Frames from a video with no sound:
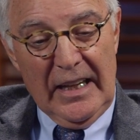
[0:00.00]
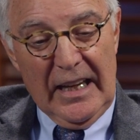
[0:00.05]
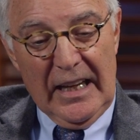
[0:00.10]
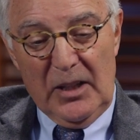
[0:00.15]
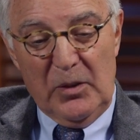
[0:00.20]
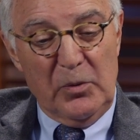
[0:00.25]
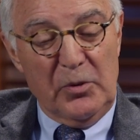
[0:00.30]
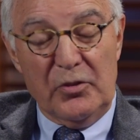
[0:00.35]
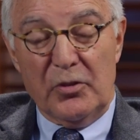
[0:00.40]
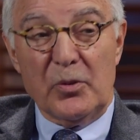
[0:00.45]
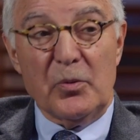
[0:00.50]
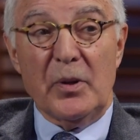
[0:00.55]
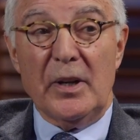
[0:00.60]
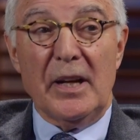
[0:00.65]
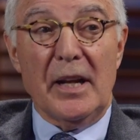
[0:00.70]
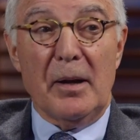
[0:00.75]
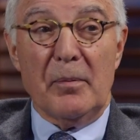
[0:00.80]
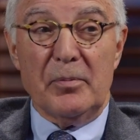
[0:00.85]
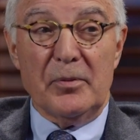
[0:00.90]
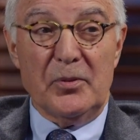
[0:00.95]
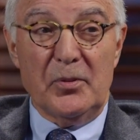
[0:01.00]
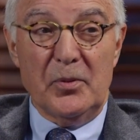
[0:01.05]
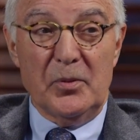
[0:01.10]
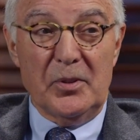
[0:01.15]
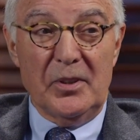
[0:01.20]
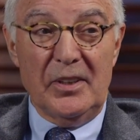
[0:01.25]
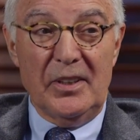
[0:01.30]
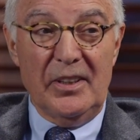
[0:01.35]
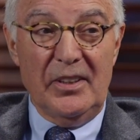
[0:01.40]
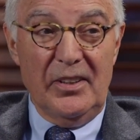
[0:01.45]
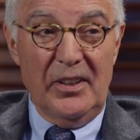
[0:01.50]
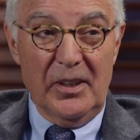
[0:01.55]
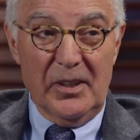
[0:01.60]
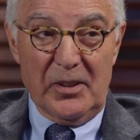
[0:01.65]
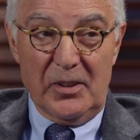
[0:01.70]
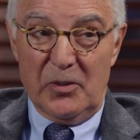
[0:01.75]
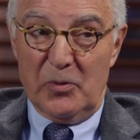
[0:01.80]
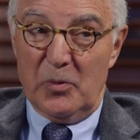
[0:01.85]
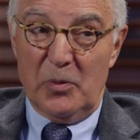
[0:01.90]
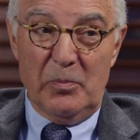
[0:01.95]
And it was a great opportunity there
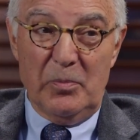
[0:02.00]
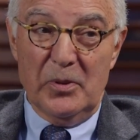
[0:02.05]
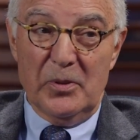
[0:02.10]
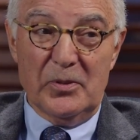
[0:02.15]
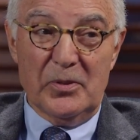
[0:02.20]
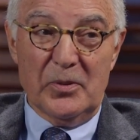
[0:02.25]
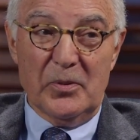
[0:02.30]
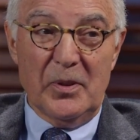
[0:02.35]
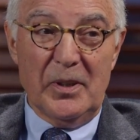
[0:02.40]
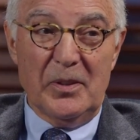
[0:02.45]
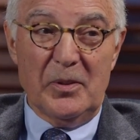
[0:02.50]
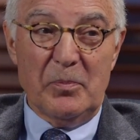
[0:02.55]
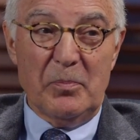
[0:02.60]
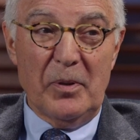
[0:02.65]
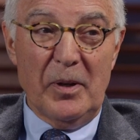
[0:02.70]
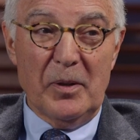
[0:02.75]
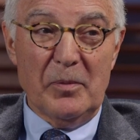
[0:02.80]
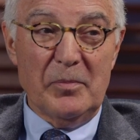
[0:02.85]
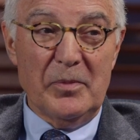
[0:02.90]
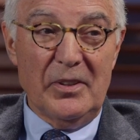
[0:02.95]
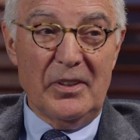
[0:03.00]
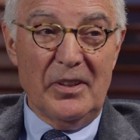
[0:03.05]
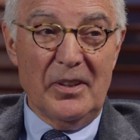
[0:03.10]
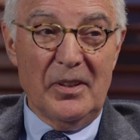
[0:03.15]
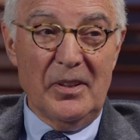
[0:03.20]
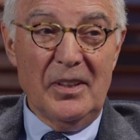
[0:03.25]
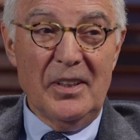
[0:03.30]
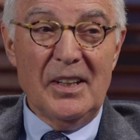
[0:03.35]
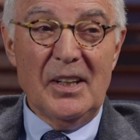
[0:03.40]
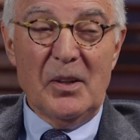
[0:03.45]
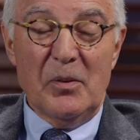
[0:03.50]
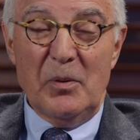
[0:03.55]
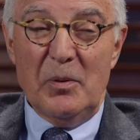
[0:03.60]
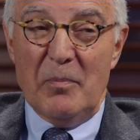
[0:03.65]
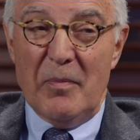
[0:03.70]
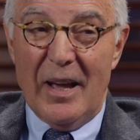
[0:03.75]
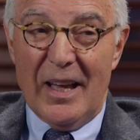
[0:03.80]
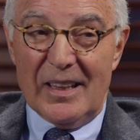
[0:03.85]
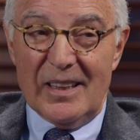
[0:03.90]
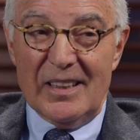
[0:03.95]
because we built a great department there. We
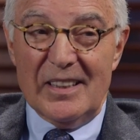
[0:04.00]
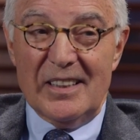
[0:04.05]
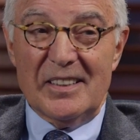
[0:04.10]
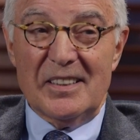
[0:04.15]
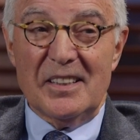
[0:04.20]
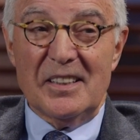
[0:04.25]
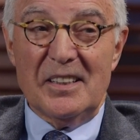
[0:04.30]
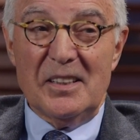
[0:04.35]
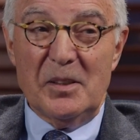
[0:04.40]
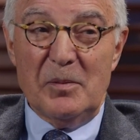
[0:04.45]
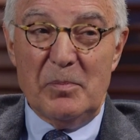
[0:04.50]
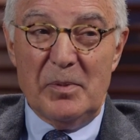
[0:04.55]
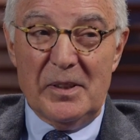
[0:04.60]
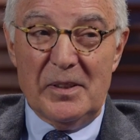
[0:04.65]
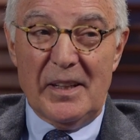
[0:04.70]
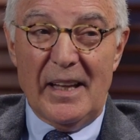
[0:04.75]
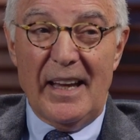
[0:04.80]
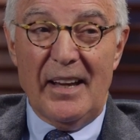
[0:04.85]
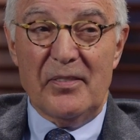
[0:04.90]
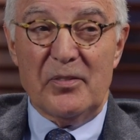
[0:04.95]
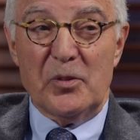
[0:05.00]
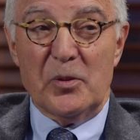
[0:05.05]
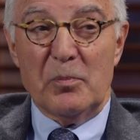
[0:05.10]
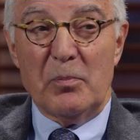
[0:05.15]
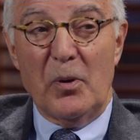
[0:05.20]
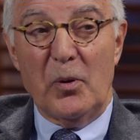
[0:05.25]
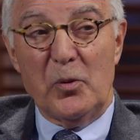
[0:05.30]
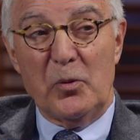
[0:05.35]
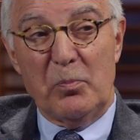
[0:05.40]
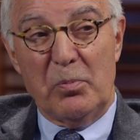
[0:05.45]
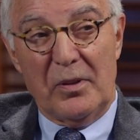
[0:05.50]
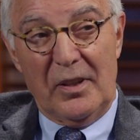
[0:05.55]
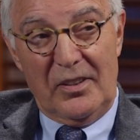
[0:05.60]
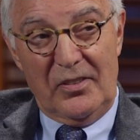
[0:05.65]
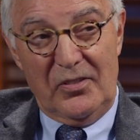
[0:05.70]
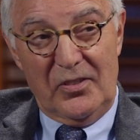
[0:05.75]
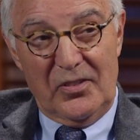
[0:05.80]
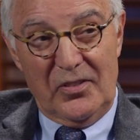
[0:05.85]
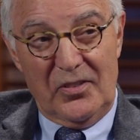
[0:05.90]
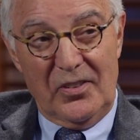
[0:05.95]
modeled it a little bit after both
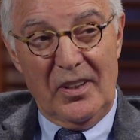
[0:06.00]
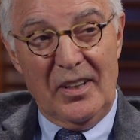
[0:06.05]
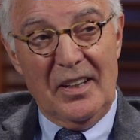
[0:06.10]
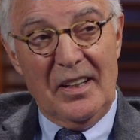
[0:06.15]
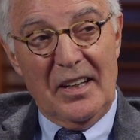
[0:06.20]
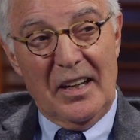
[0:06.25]
places.